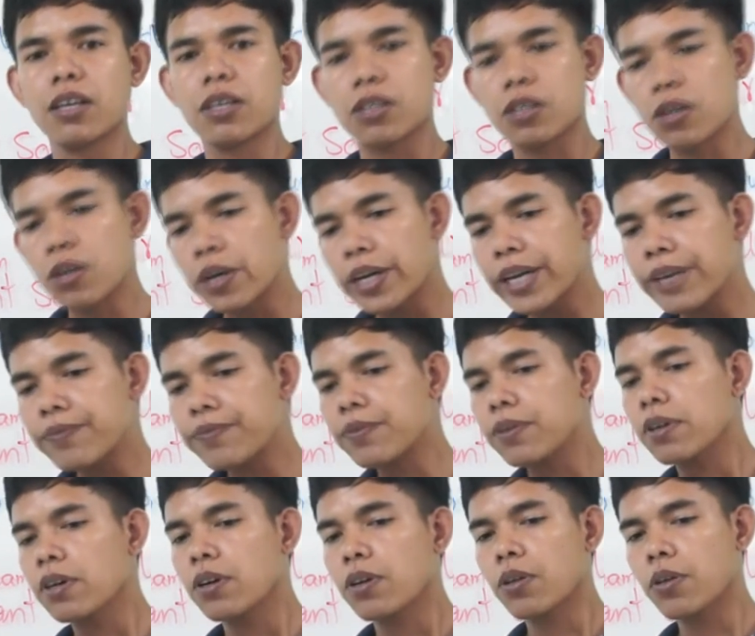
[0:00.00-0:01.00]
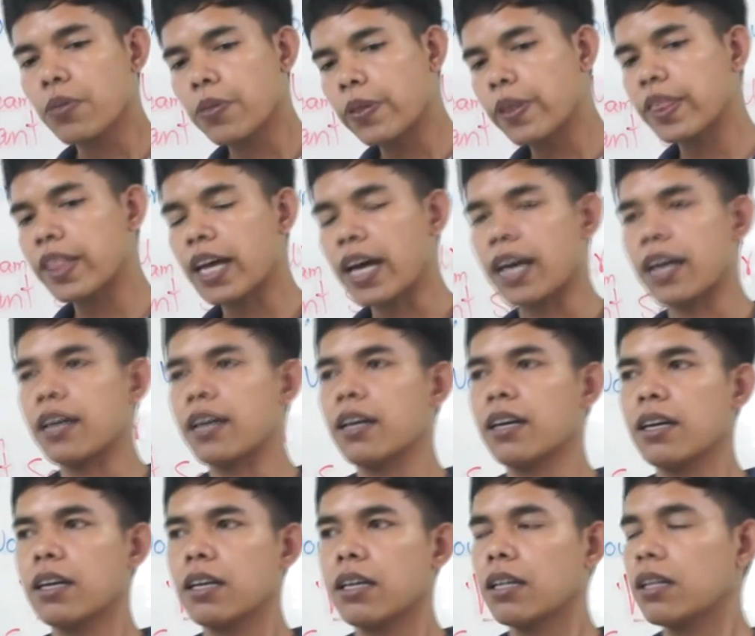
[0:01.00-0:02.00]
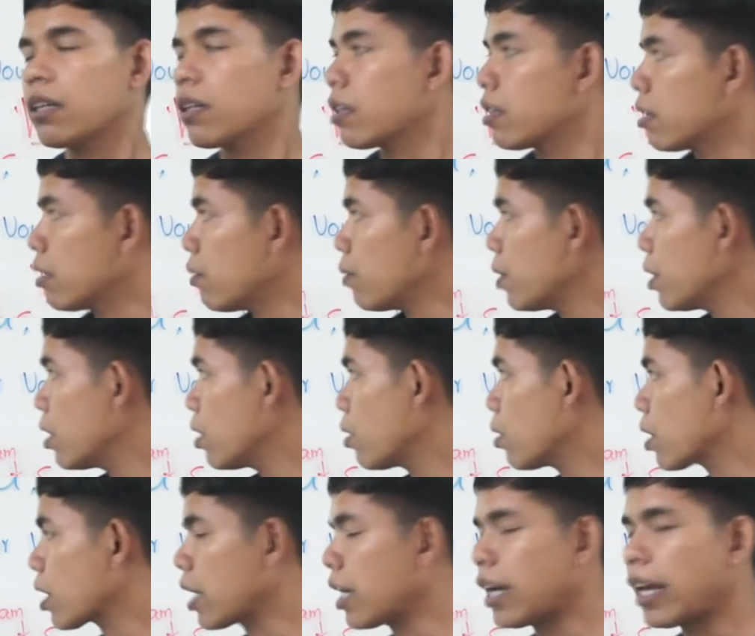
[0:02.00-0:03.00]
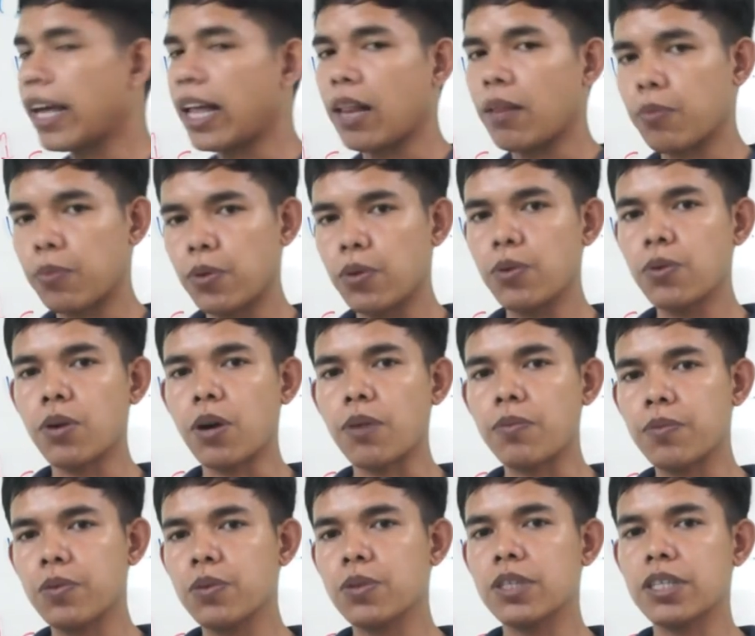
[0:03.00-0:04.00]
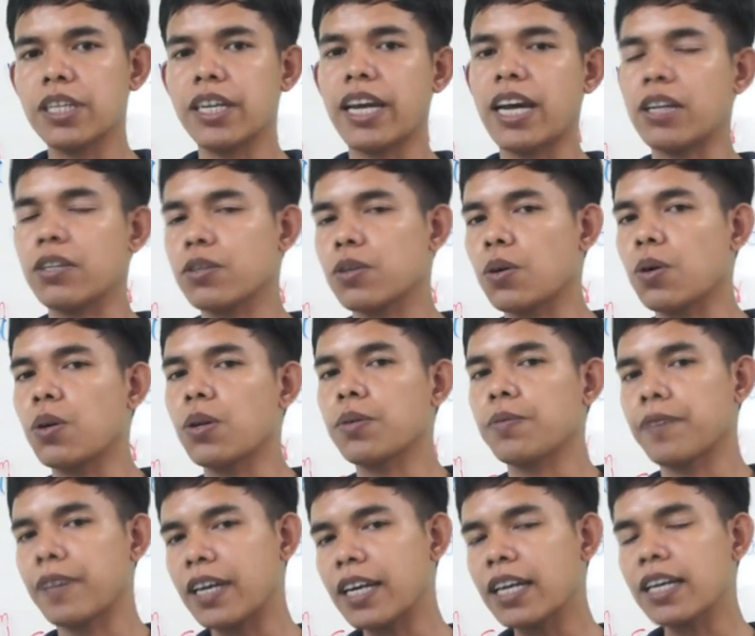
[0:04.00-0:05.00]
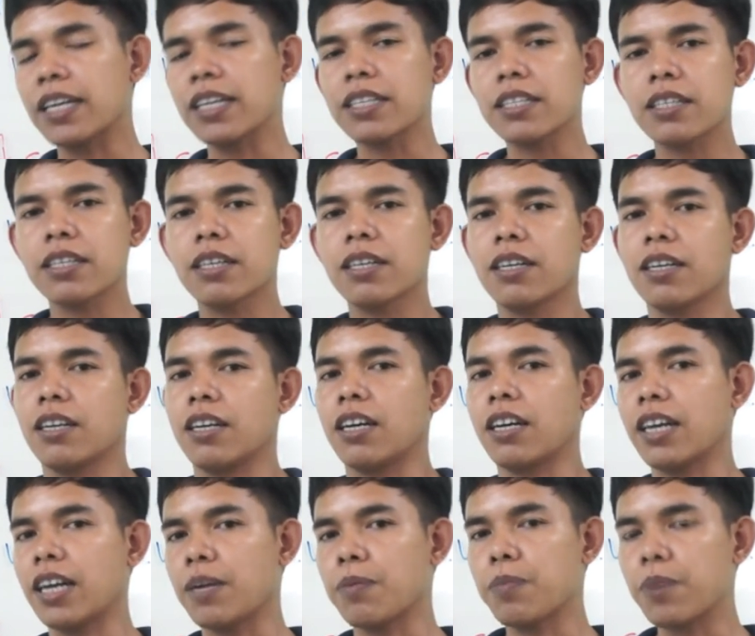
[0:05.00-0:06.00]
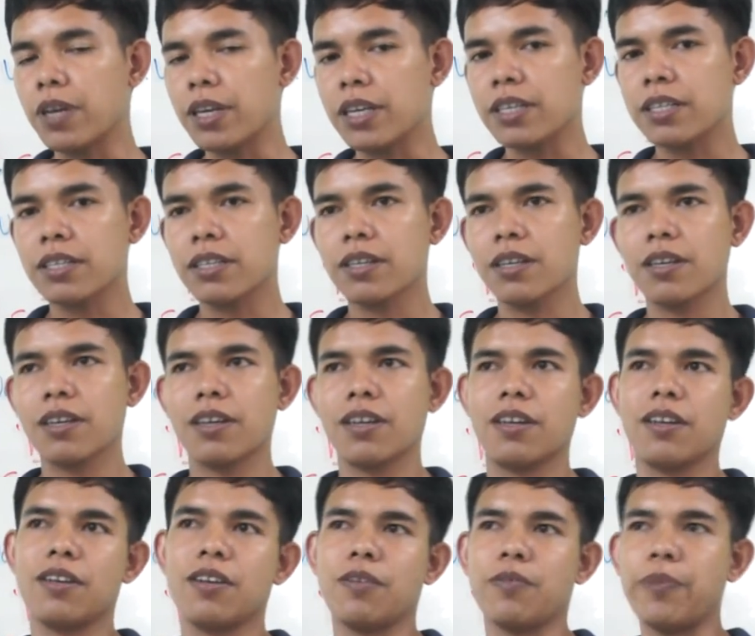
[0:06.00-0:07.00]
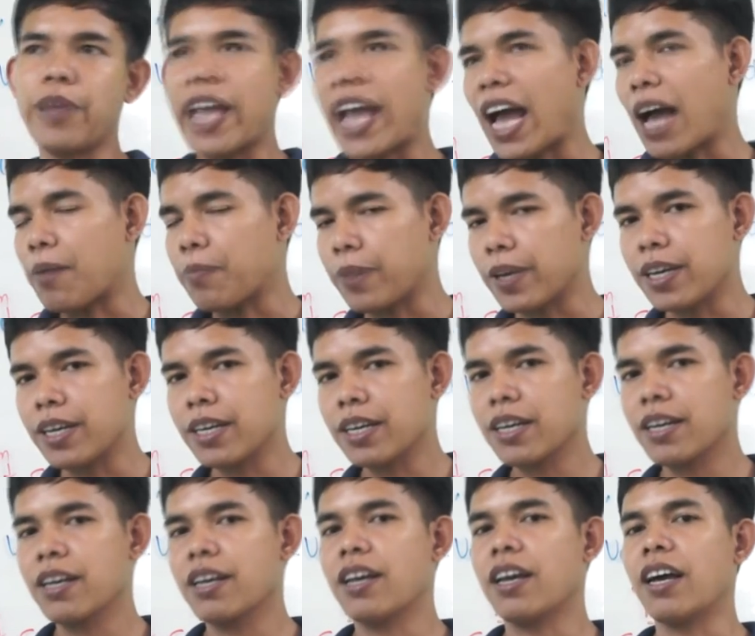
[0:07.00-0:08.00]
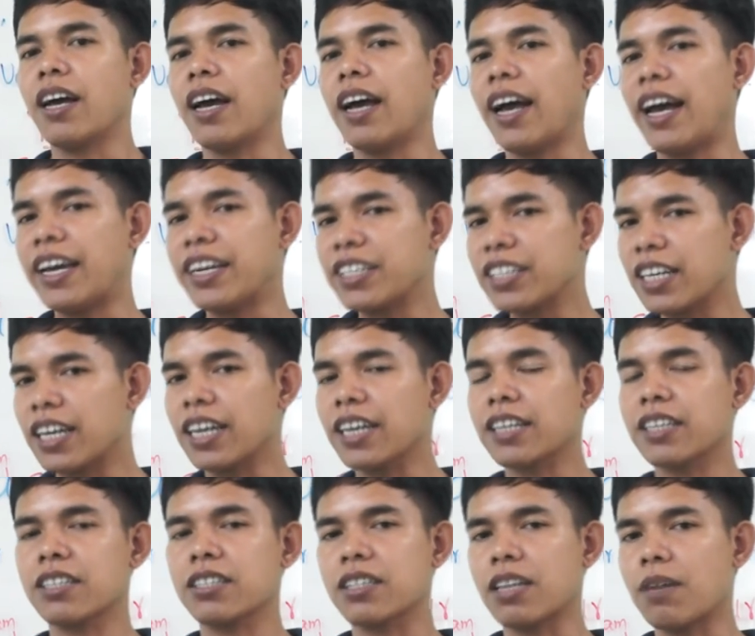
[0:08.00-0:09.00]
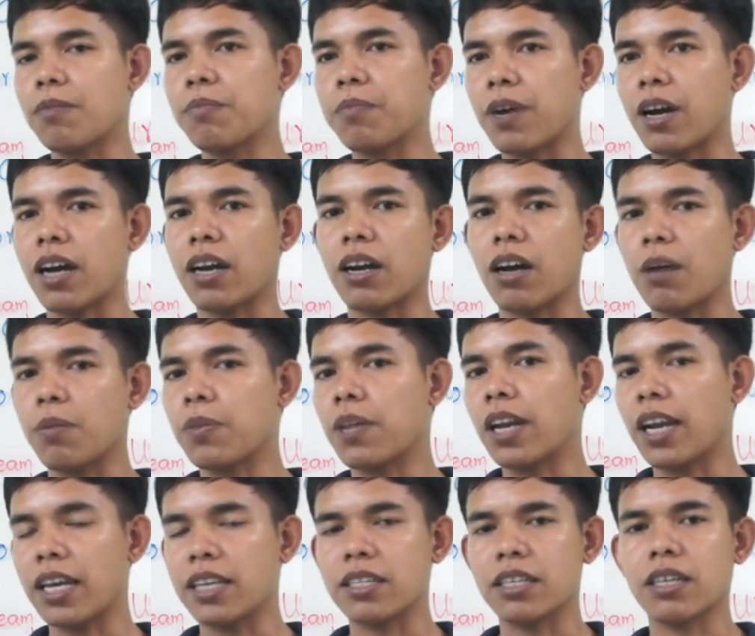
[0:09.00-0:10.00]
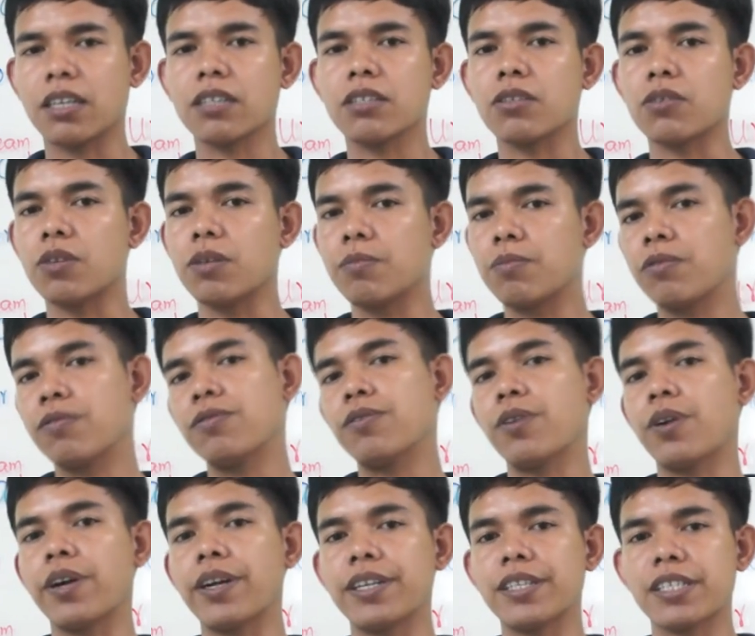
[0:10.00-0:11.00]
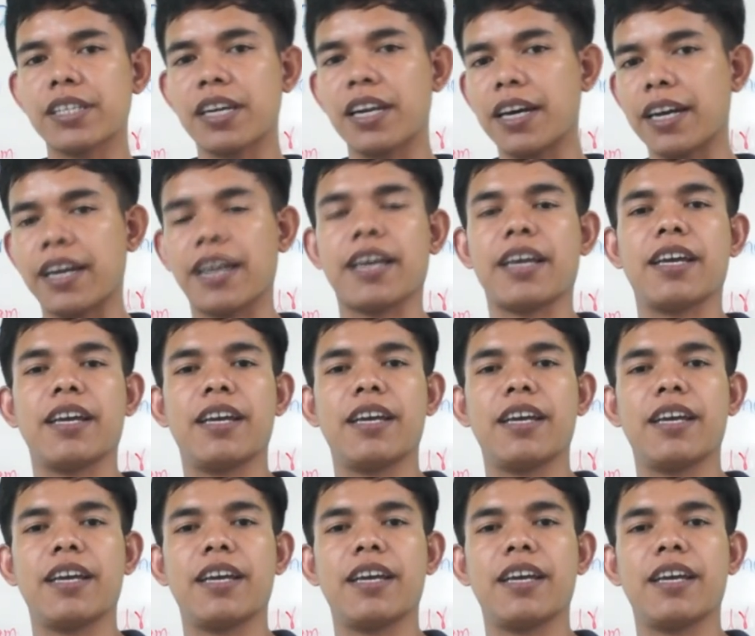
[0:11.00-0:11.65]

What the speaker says: So if you think that the video can help you of using the article of English, please be happy and take some part of the lesson to improve your English learning.